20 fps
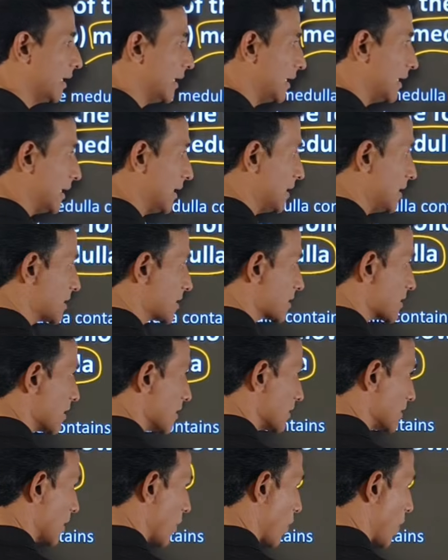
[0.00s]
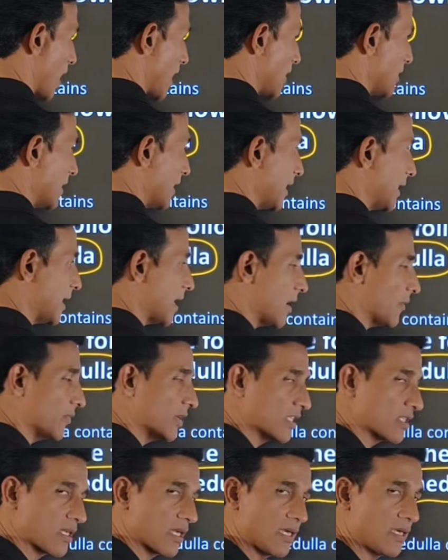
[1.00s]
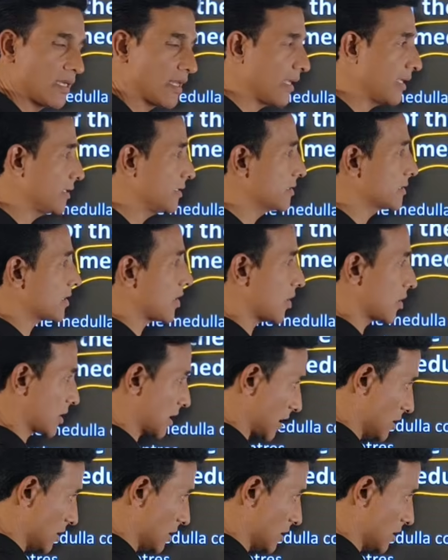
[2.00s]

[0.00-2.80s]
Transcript: It is the one area which contains or